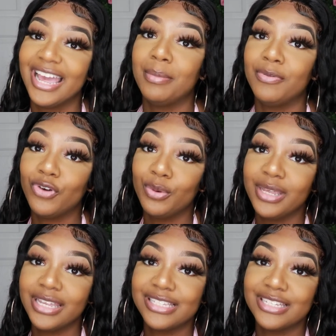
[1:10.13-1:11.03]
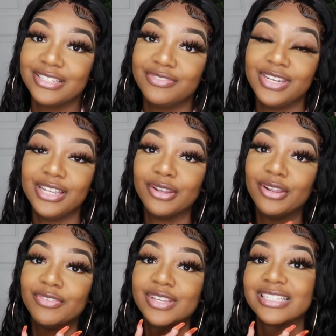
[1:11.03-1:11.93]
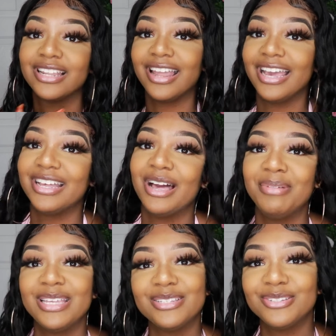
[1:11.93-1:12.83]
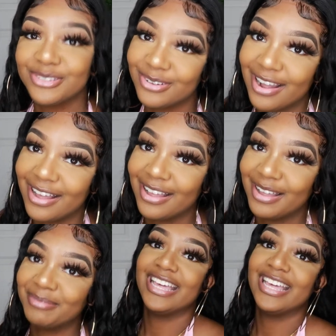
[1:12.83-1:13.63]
But before we get into this video, don't forget to like, comment, and subscribe,